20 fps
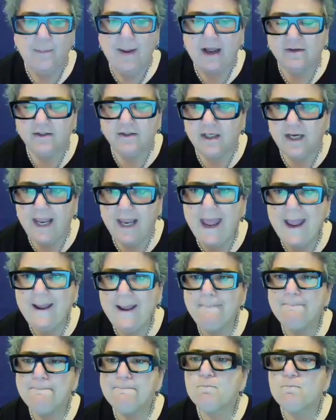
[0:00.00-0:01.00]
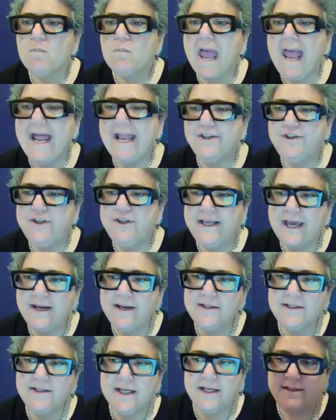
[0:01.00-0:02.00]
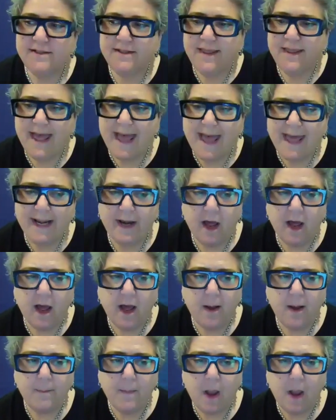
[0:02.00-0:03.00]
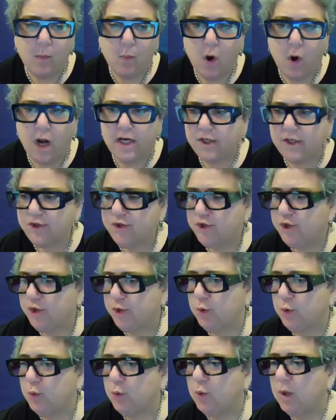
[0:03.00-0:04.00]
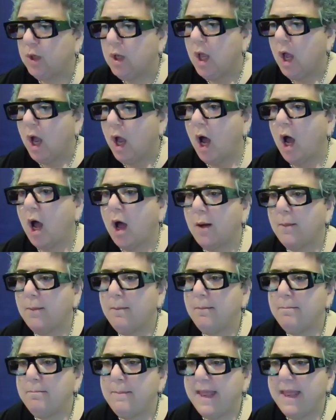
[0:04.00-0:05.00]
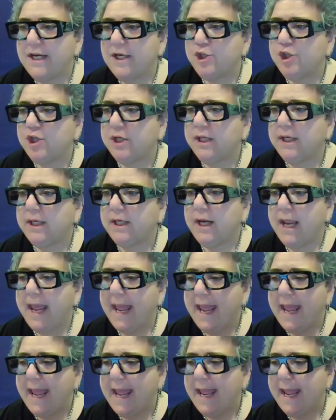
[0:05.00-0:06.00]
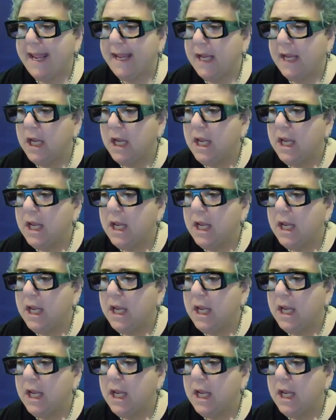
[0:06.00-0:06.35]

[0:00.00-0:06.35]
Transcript: about today. And to get us into that, um, I wanted to um, mention a